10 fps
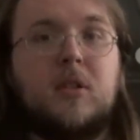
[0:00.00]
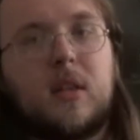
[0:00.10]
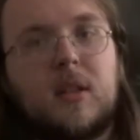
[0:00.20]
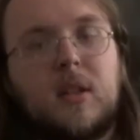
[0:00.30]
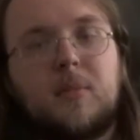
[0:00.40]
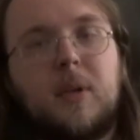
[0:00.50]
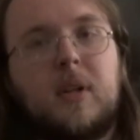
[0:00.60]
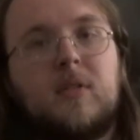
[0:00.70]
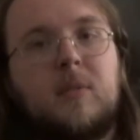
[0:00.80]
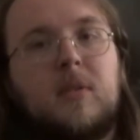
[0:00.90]
That's about
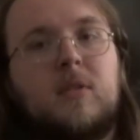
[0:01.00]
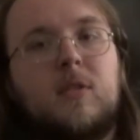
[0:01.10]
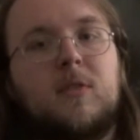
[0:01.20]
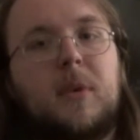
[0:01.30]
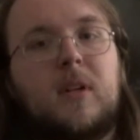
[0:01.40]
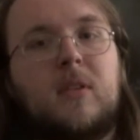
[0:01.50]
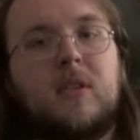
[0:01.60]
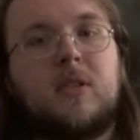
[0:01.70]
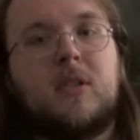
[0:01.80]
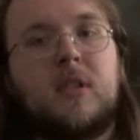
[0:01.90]
it for my review of Power
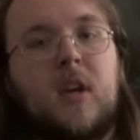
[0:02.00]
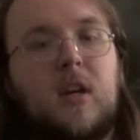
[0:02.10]
Rangers.